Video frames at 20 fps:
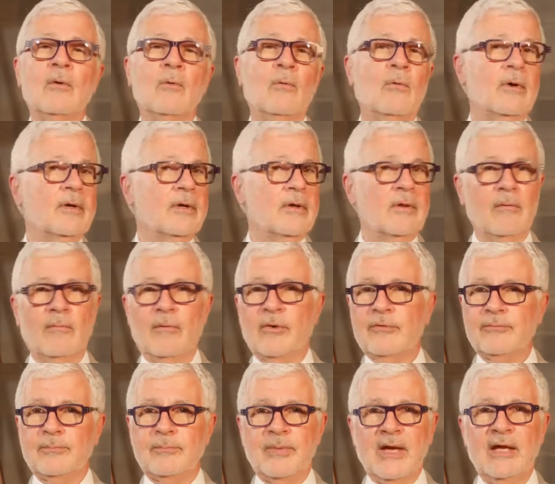one of the
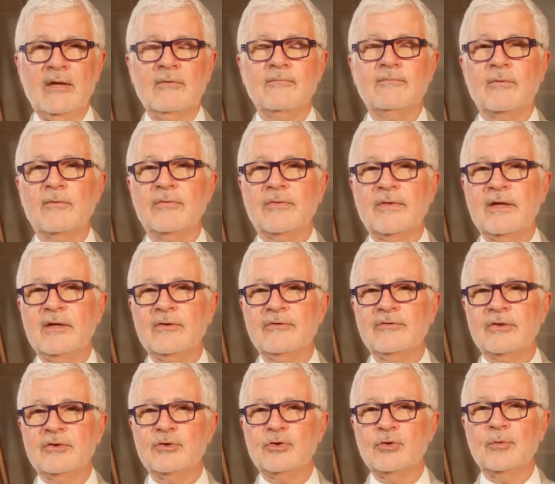most painful things
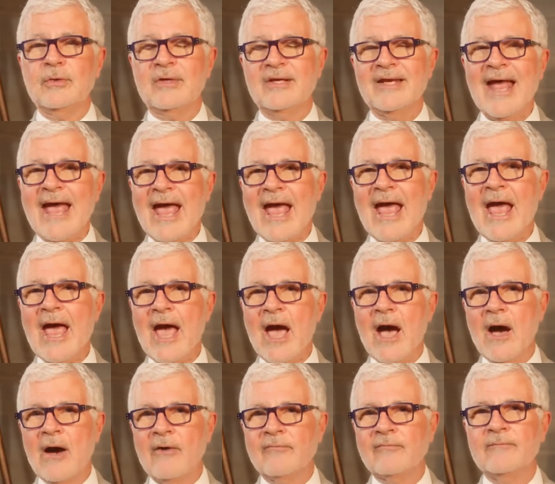that you can
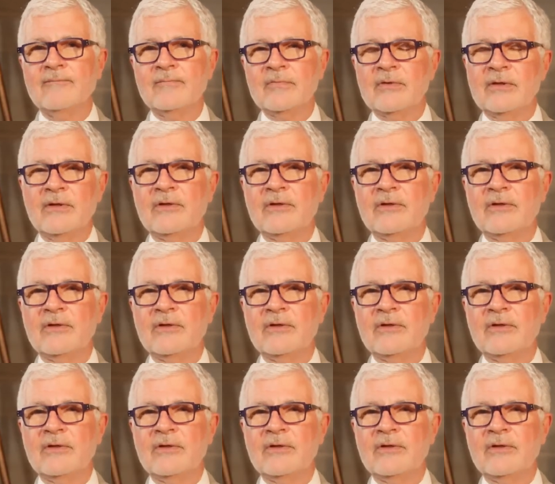have